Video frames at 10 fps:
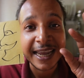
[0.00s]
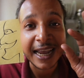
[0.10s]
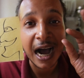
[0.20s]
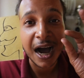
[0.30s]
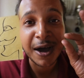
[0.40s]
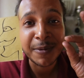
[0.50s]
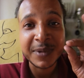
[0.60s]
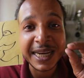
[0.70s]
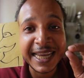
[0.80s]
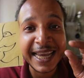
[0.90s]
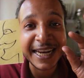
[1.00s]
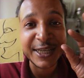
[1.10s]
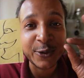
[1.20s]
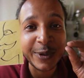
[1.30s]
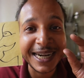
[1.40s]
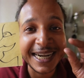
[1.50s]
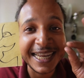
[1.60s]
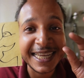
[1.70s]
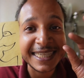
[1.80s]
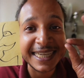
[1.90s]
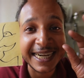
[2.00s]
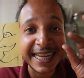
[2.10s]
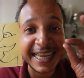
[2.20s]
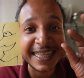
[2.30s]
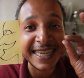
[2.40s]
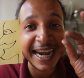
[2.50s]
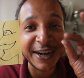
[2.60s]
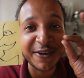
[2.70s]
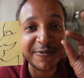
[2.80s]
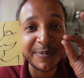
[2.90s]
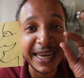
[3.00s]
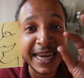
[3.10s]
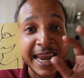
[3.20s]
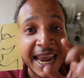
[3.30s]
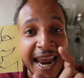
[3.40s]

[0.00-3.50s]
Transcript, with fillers: calmly and sweetly sitting inside of me